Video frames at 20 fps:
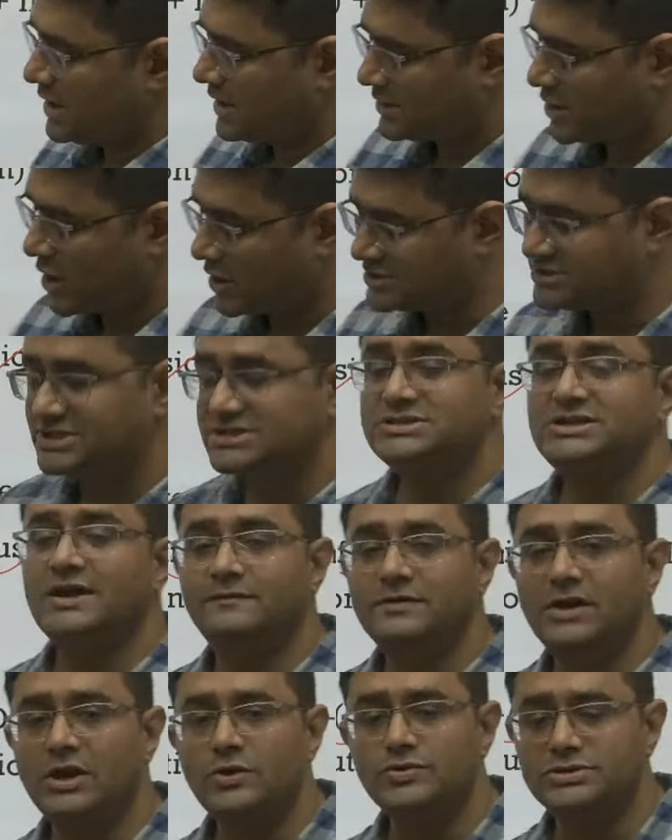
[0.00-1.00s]
not just
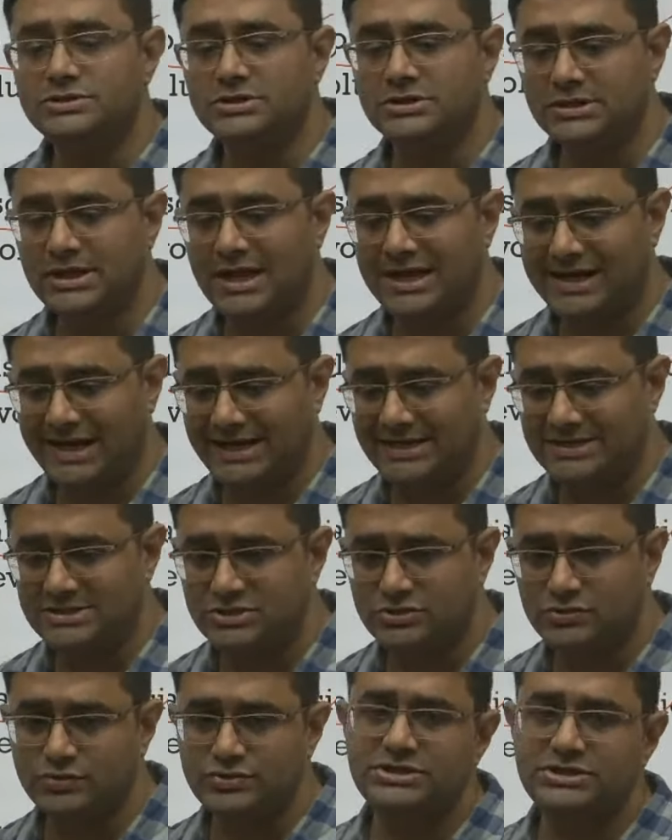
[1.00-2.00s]
evolution that leads
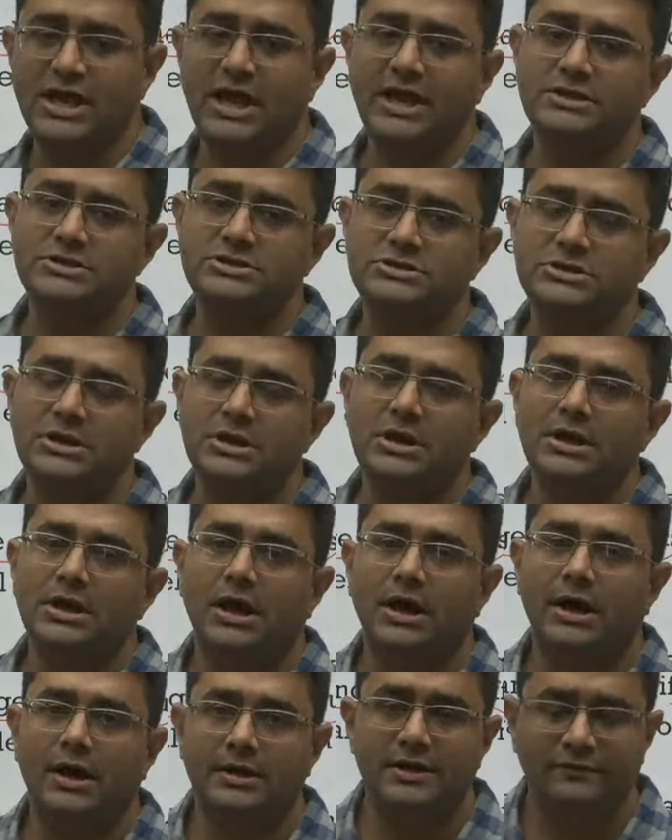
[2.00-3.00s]
to change.
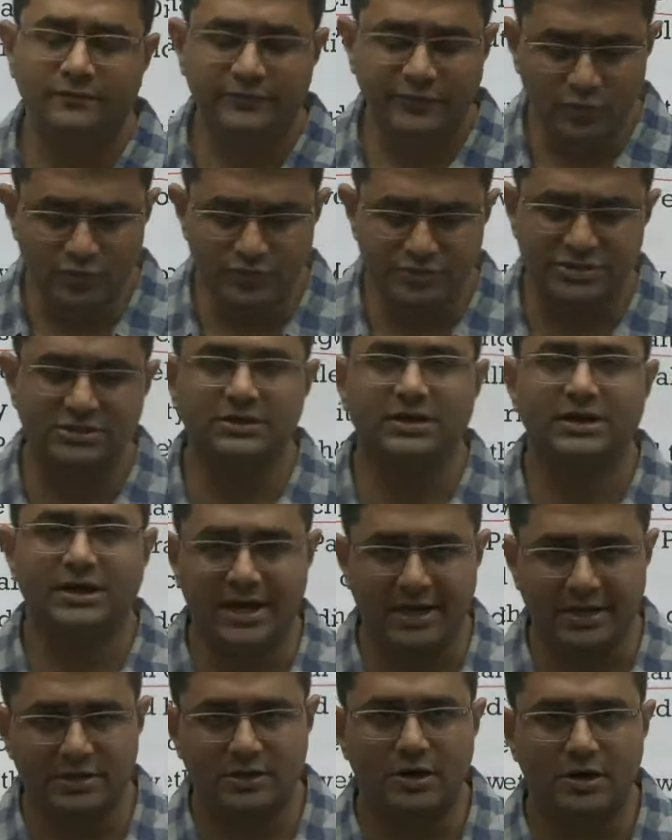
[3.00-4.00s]
Diffusion,
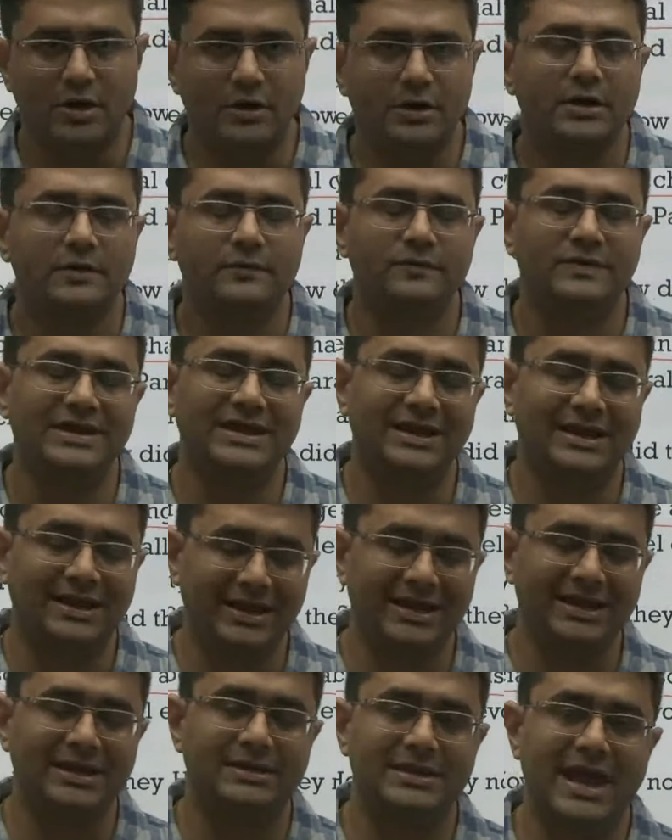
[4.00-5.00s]
later on we
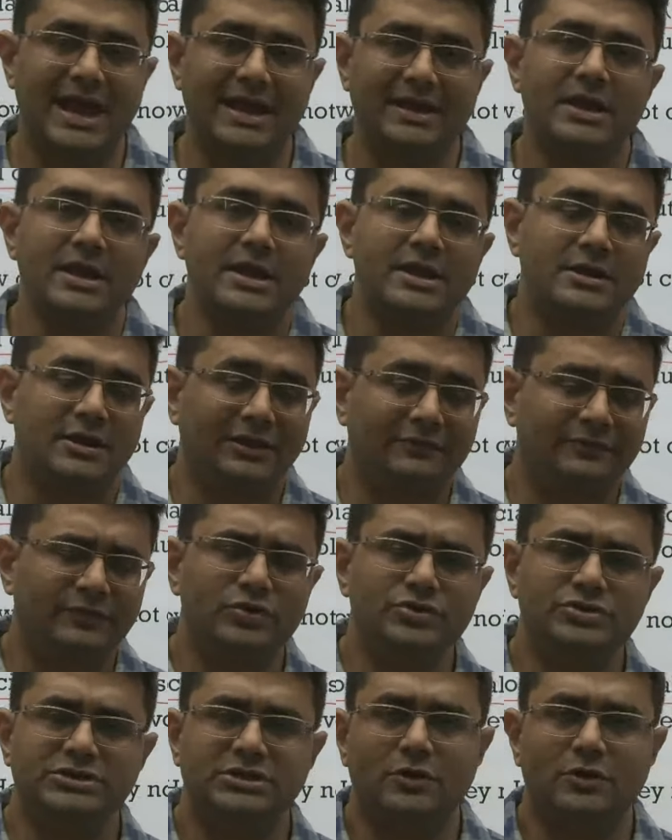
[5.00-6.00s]
read that
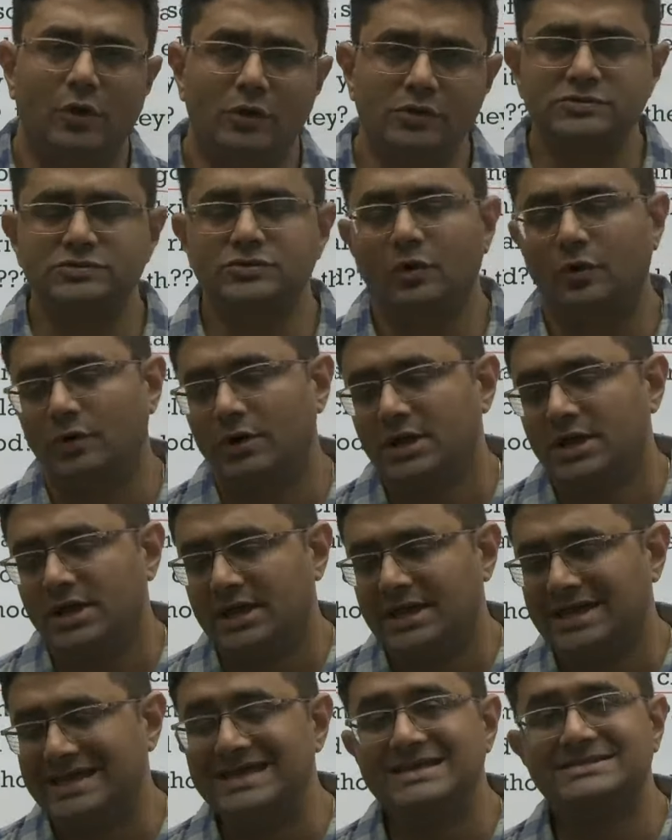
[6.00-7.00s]
diffusion also
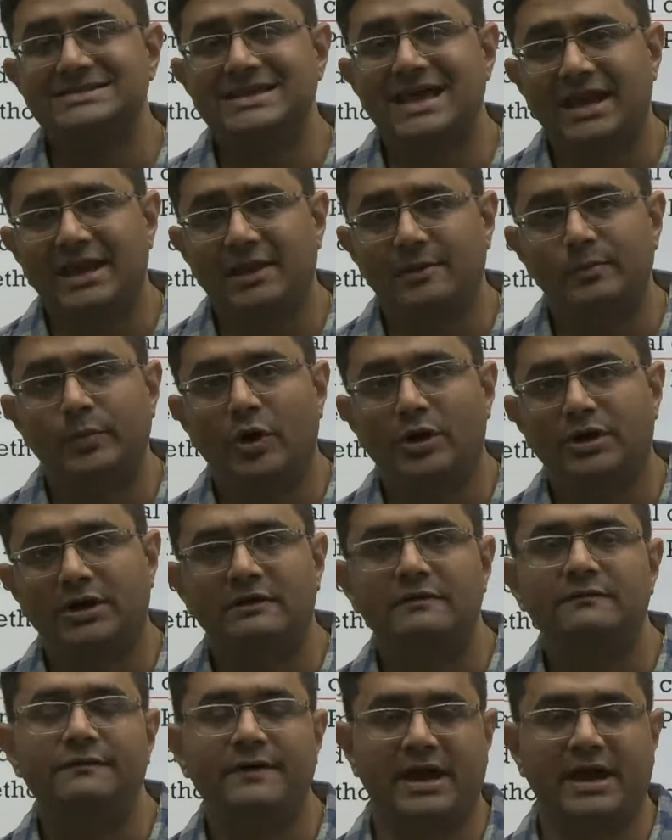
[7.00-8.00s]
is an
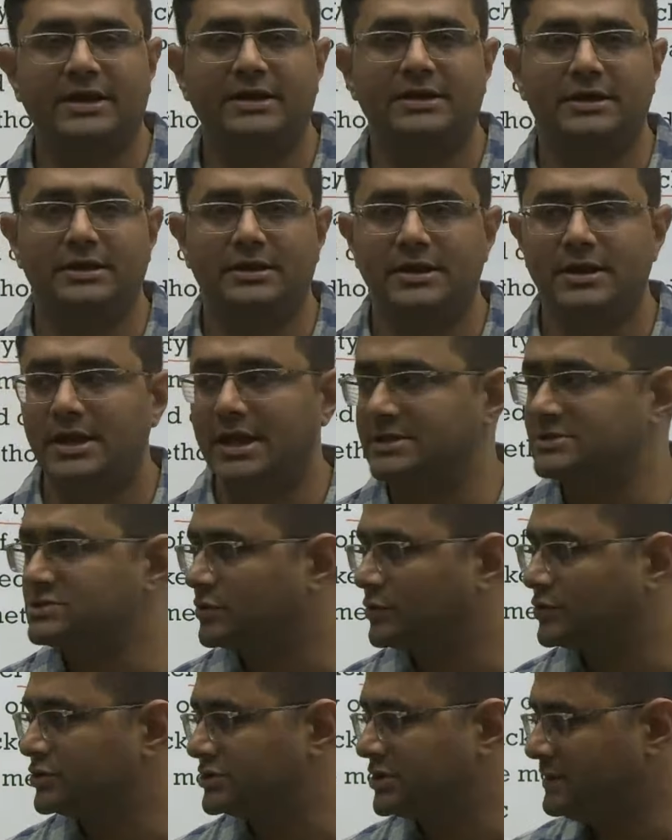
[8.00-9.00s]
important factor in
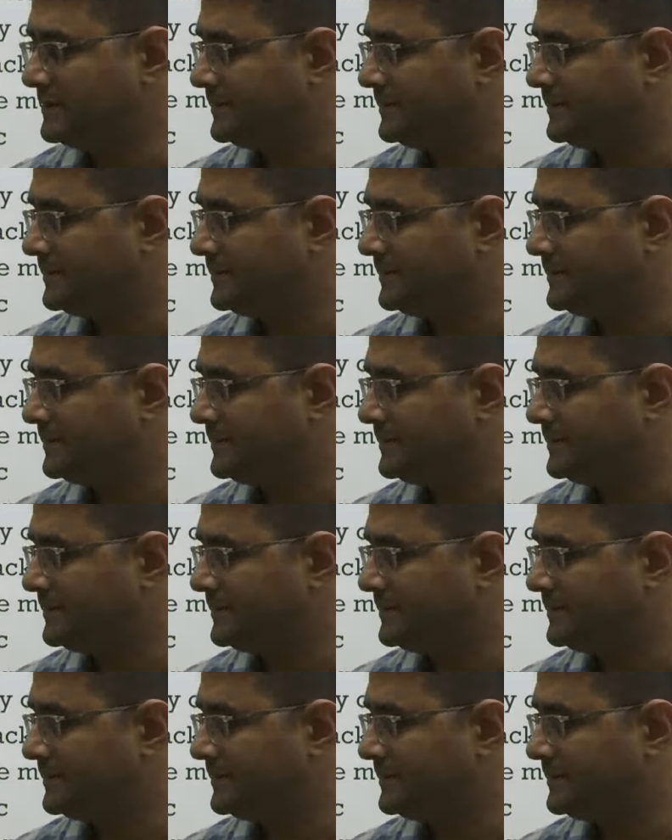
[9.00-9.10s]
social